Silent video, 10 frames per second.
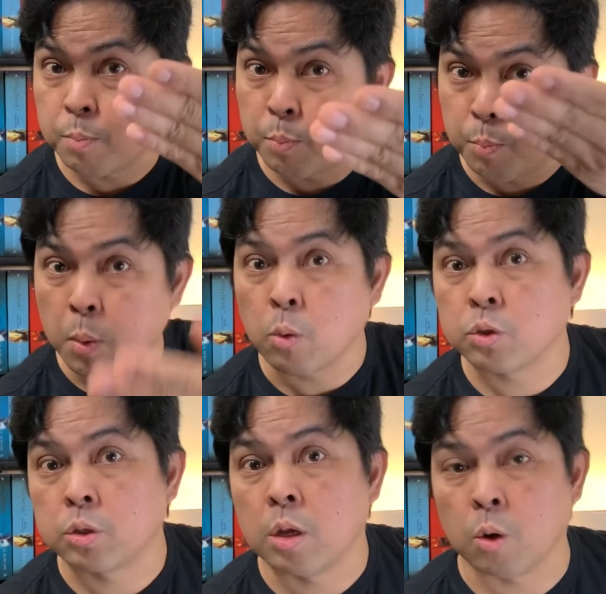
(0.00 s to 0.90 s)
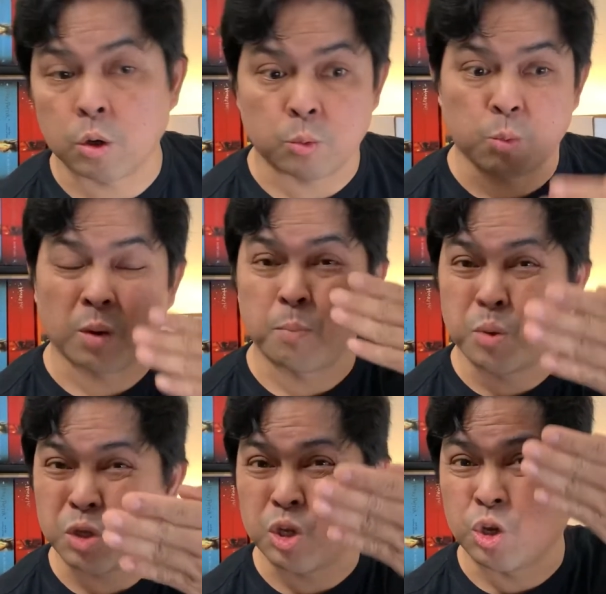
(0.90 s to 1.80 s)
post or it will
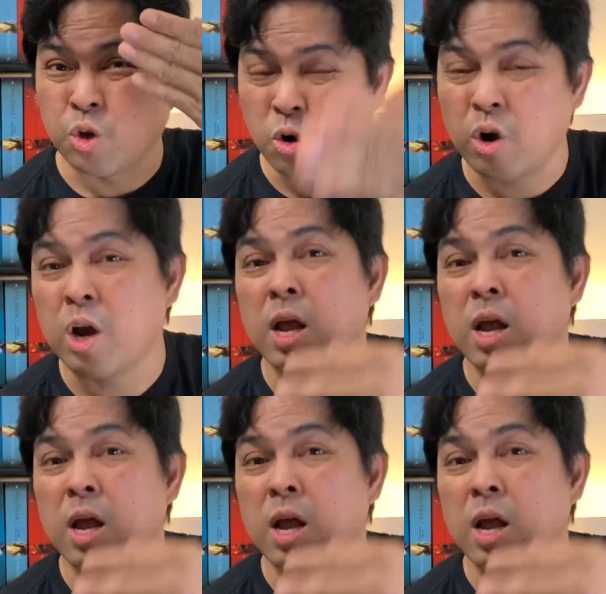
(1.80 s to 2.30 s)
put your